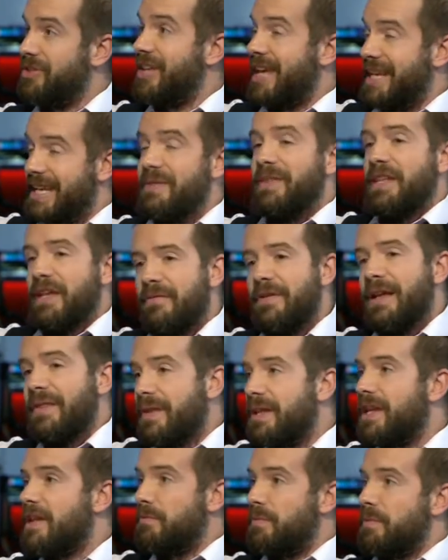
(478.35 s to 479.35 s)
And in the event that
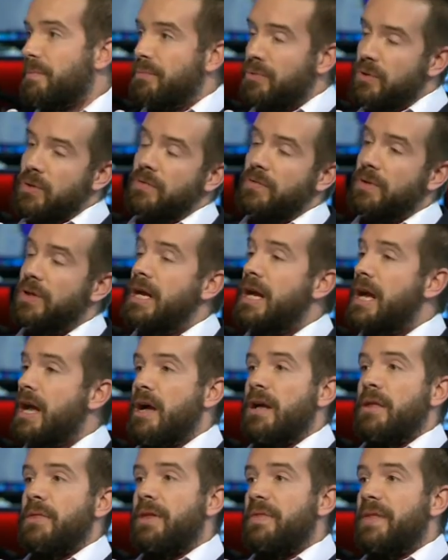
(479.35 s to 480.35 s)
they've been proven
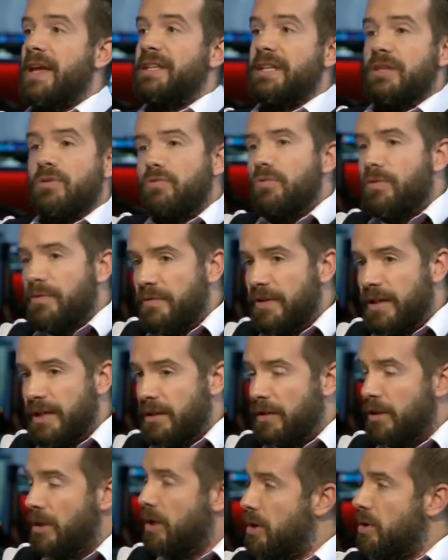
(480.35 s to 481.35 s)
that they didn't reveal